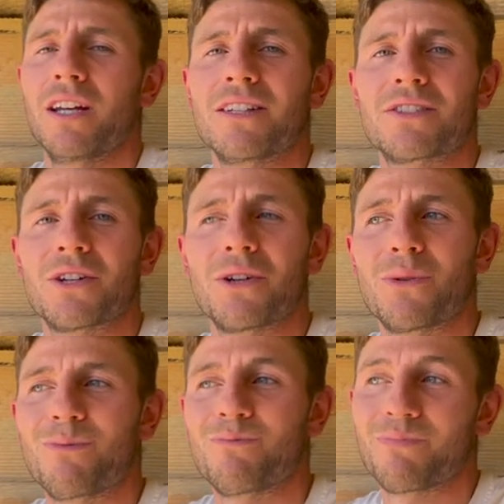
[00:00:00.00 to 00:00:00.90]

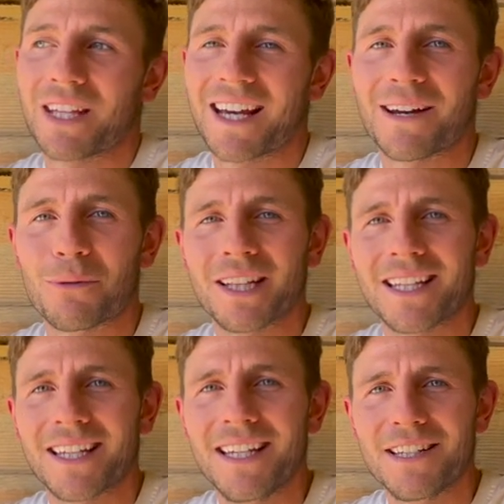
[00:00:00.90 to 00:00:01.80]
So yeah, when
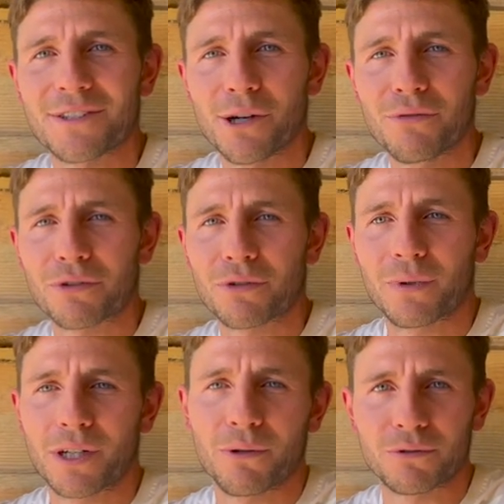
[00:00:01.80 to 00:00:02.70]
the heat is over
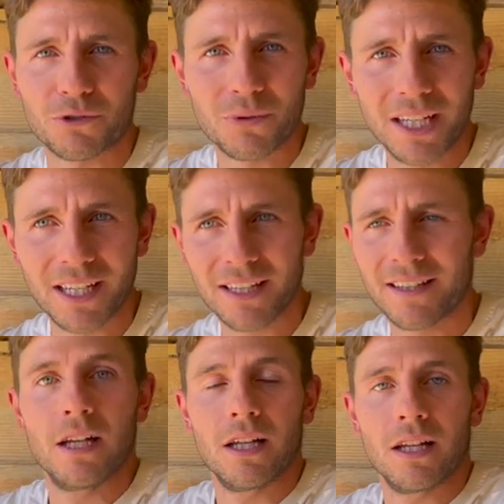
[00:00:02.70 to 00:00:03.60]
we're going to treat it,
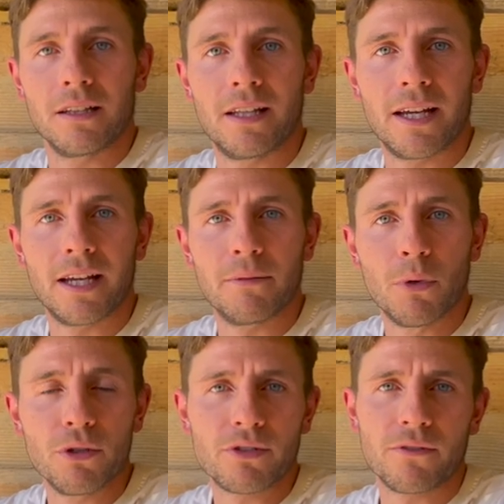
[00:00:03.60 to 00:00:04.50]
then
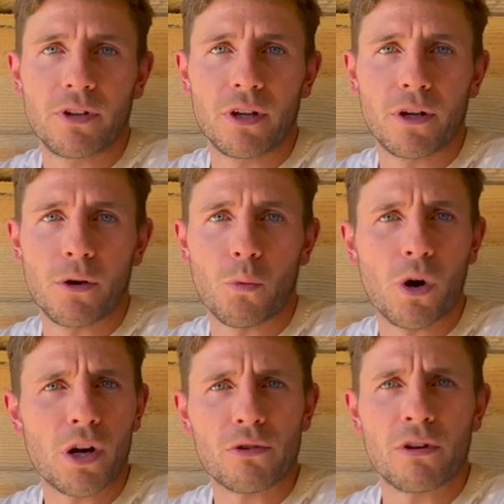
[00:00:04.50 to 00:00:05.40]
most of the
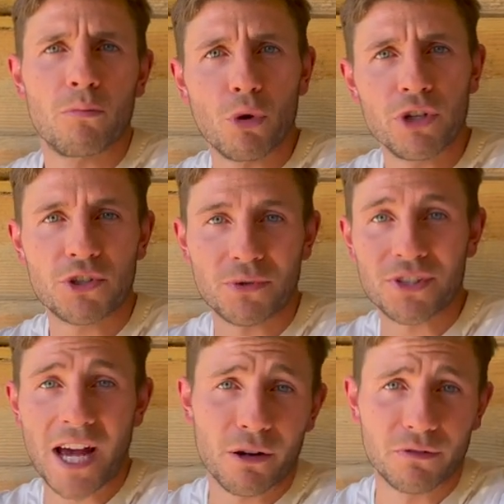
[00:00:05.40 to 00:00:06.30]
water and moisture is
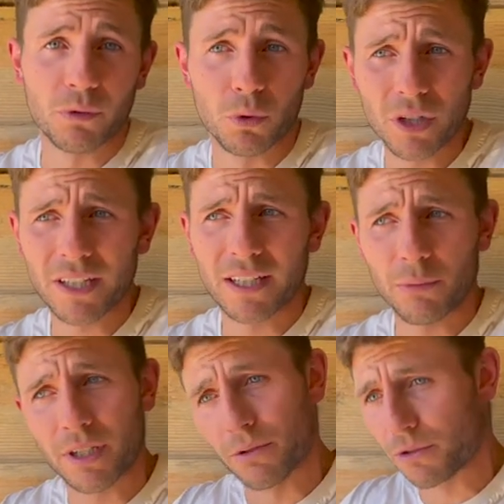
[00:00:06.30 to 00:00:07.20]
out of the wood, and then
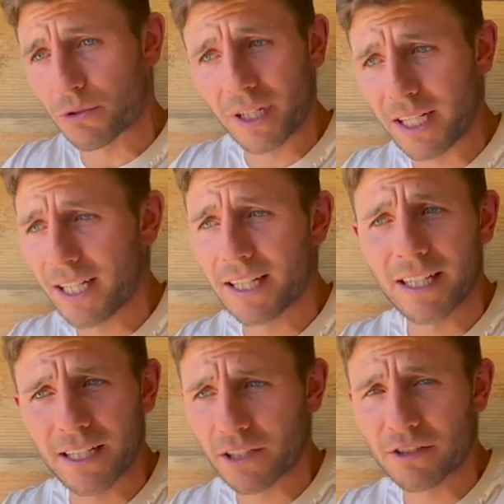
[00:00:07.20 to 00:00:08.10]
we're going to treat it, and
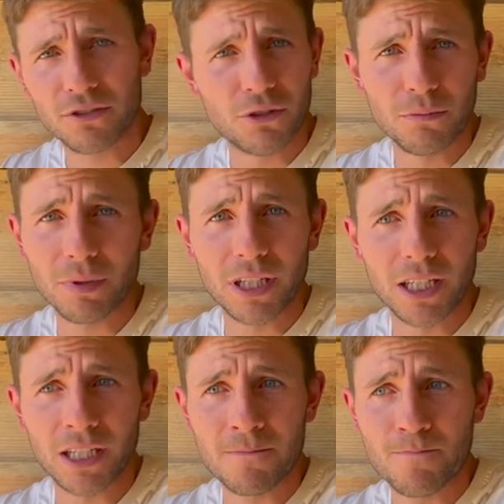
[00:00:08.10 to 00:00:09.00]
then it should
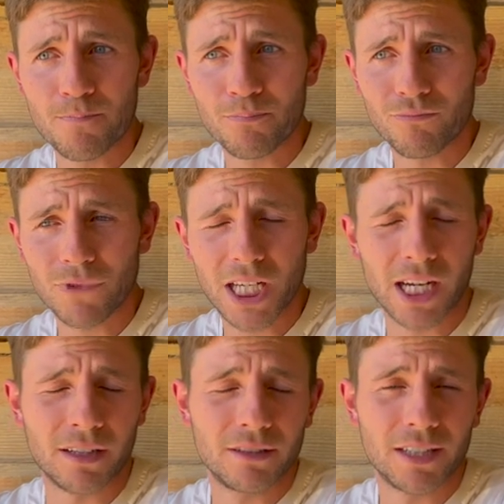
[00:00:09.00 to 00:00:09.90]
be,
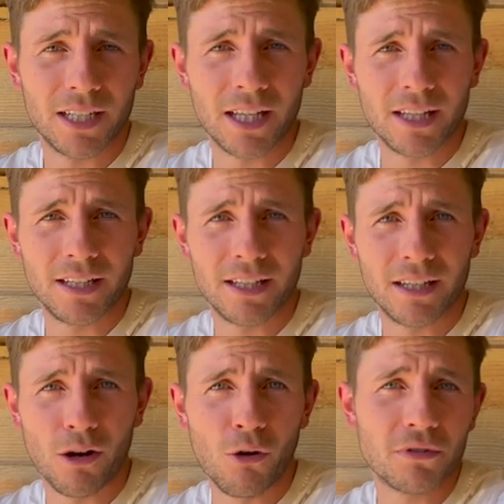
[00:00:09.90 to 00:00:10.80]
yeah,
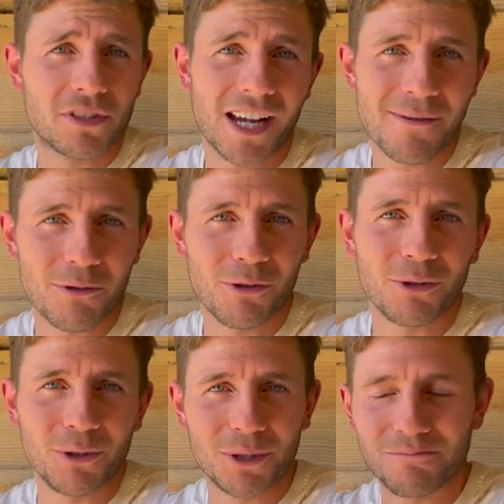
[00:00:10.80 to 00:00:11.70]
over time it will
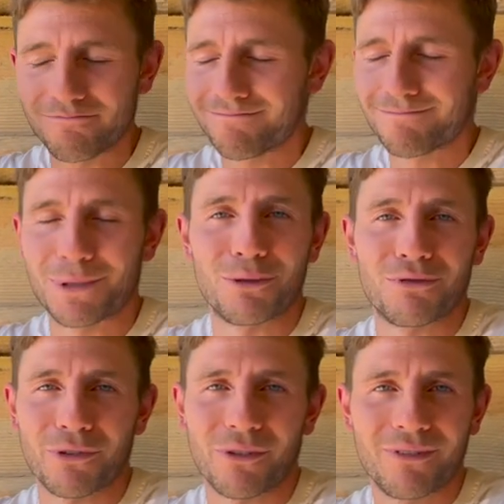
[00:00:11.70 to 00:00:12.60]
look
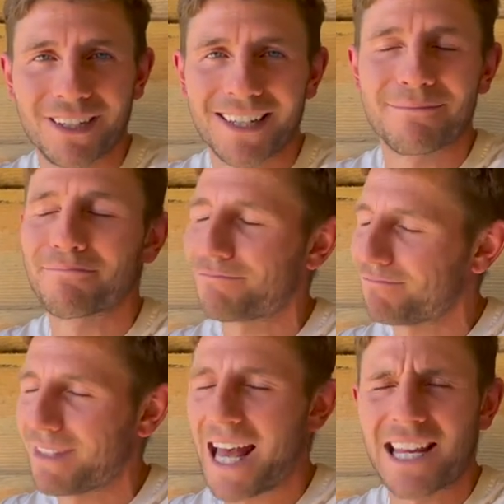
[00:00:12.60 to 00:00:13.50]
beautiful.
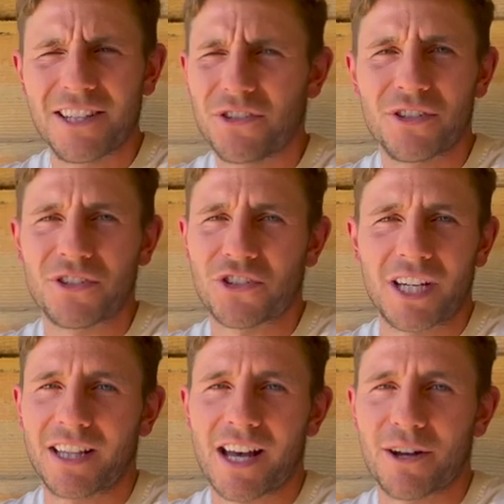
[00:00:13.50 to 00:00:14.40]
And it's just a
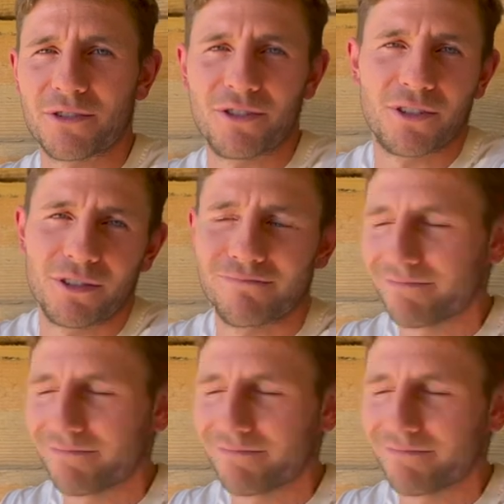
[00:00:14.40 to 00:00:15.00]
shit house, you know.